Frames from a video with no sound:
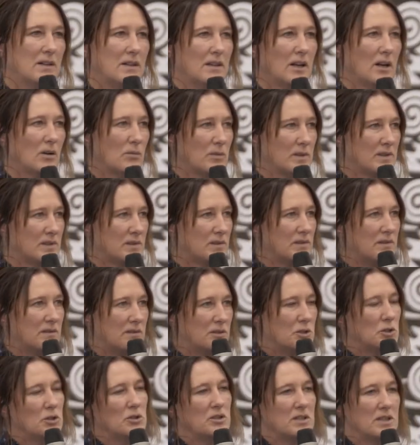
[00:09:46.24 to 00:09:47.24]
it was
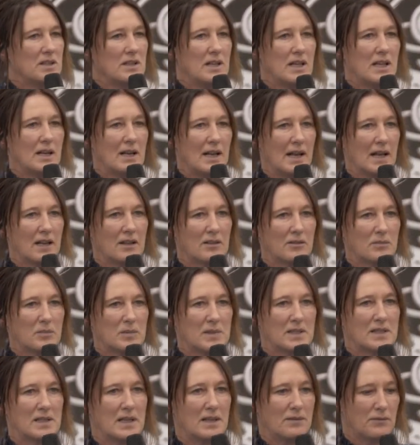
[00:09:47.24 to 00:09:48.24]
due to their lack of
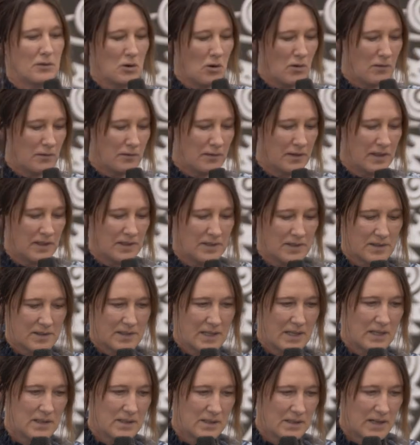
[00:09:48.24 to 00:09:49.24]
perceived confidence
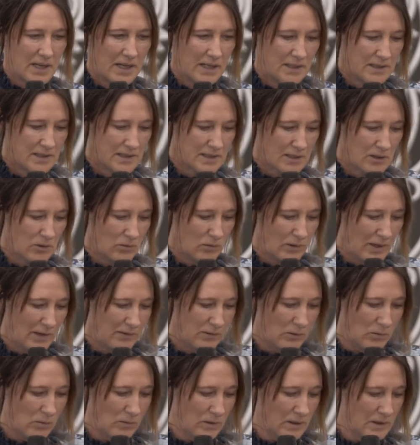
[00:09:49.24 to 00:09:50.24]
and skill
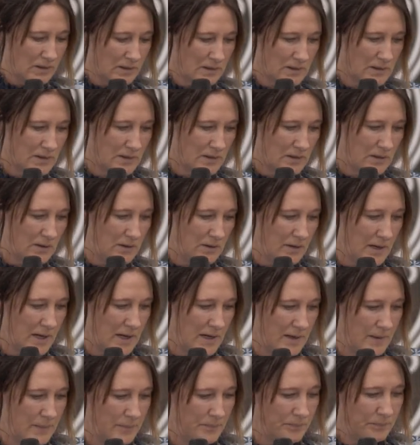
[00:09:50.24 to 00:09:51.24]
level.
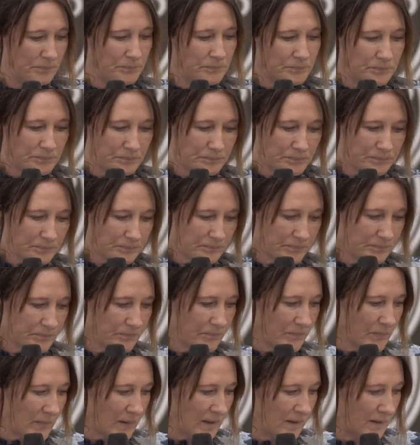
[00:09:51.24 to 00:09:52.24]
So
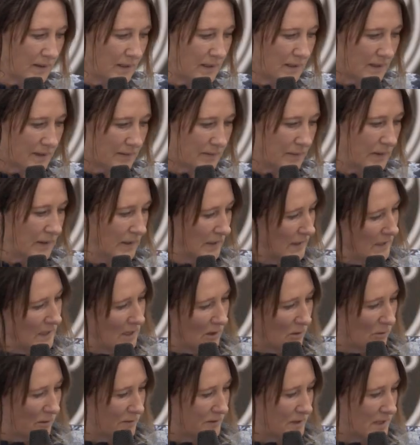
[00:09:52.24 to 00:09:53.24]
yeah,
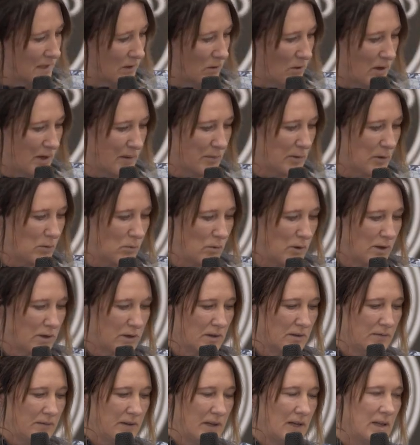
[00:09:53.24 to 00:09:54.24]
we've done quite a bit of work
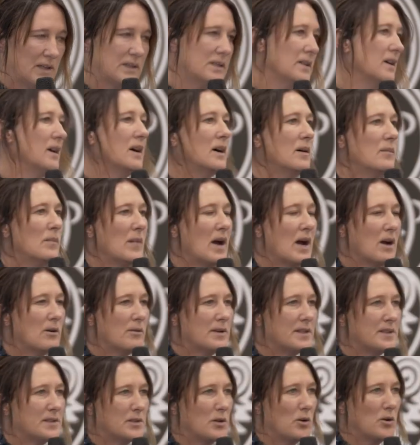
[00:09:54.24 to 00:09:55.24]
on that.
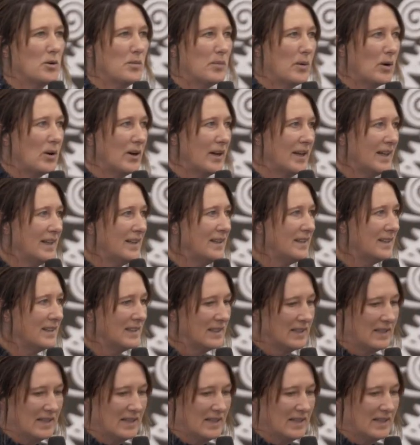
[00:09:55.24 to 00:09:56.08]
RSO buy-in,